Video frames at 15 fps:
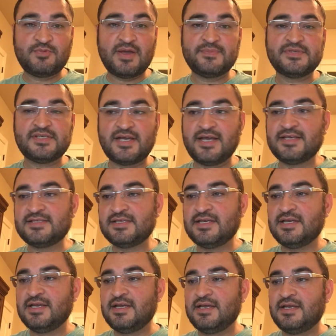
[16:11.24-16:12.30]
website
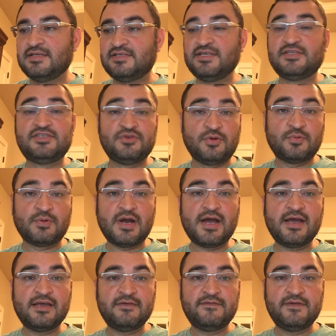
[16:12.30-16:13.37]
to
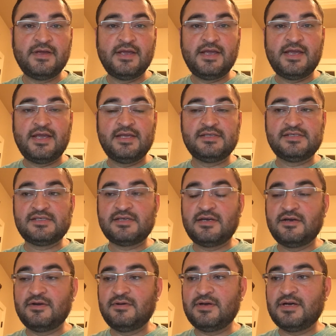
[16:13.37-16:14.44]
arrive. And
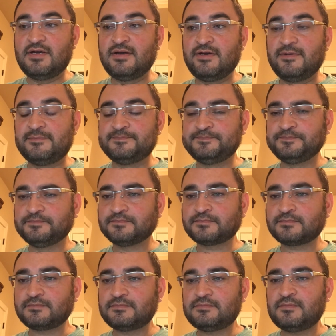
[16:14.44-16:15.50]
so
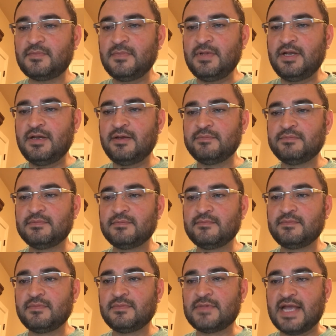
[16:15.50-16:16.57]

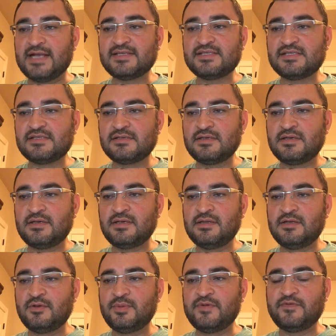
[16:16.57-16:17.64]
that's a
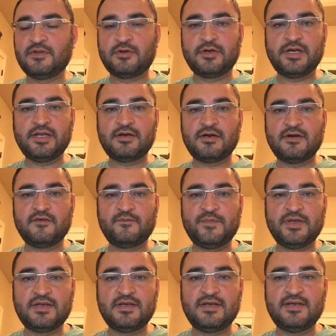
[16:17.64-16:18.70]
little bit of a learning
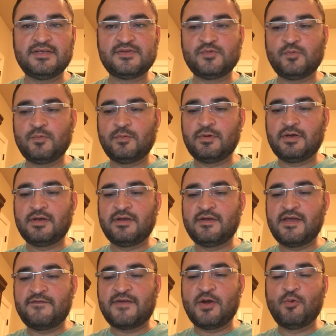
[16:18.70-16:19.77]
curve, because
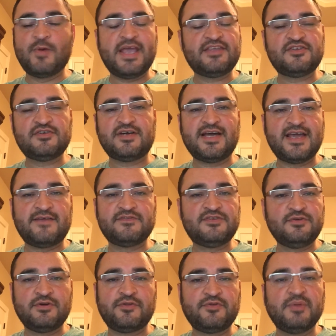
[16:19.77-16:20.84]
if I wait till I have
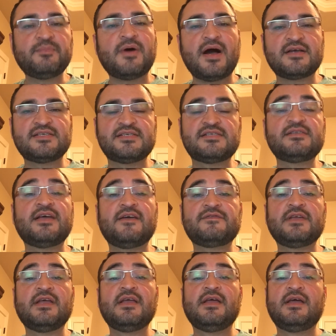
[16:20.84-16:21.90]
2 or 3 boxes
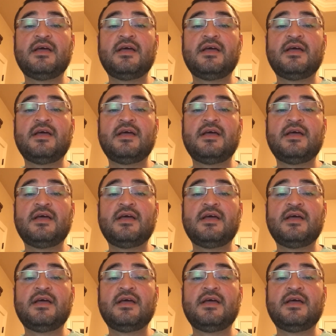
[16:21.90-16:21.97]
left,